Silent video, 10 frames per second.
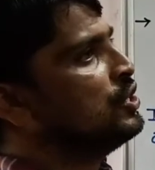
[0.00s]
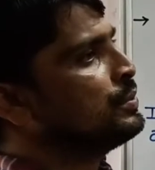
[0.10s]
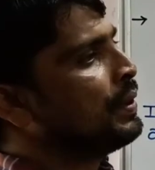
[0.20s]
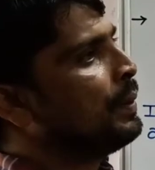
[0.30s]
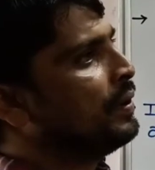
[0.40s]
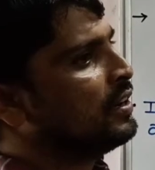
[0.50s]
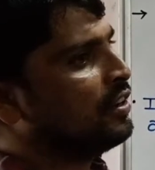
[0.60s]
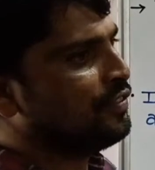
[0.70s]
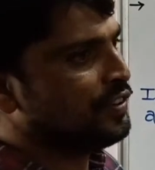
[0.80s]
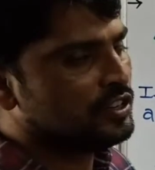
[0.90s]
This
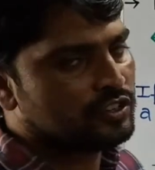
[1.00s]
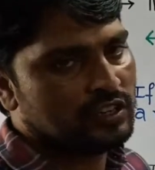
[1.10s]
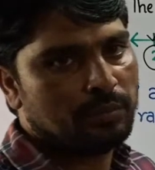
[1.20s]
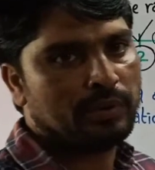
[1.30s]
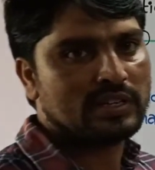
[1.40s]
property of rational